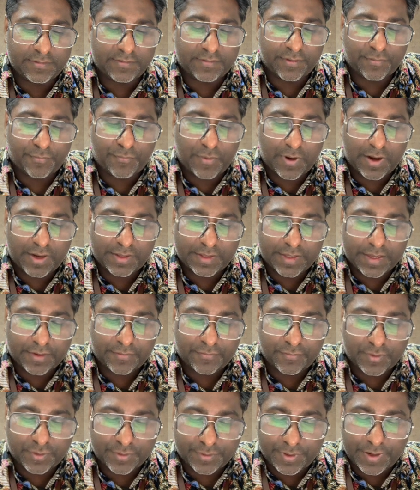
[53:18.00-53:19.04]
the one
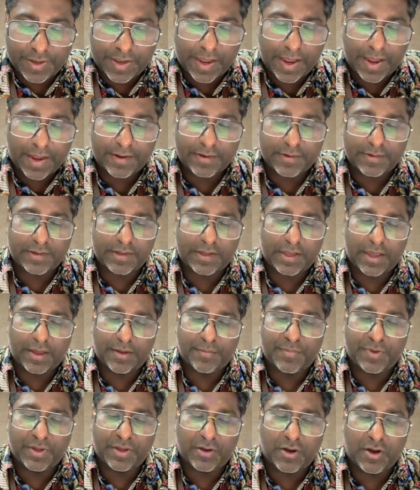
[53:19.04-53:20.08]
that will react,
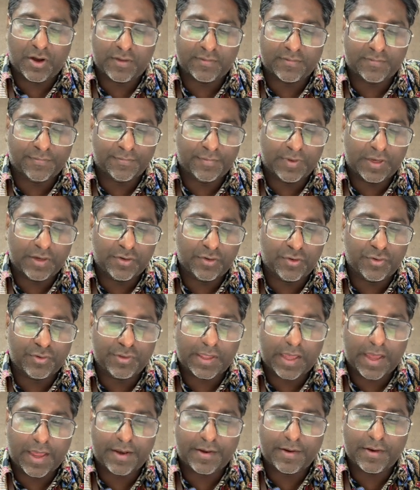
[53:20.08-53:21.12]
okay, because we know
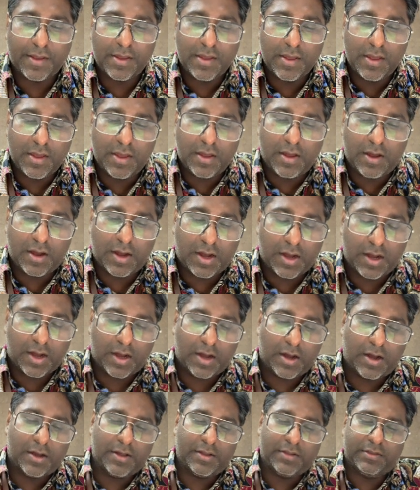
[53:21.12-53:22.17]
that
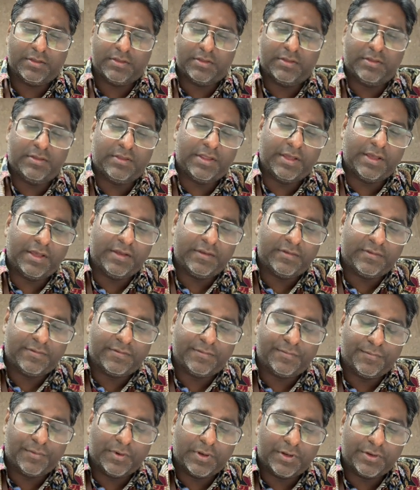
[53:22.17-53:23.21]

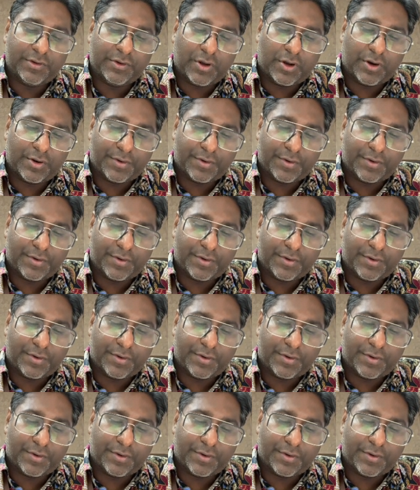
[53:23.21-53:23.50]
this will not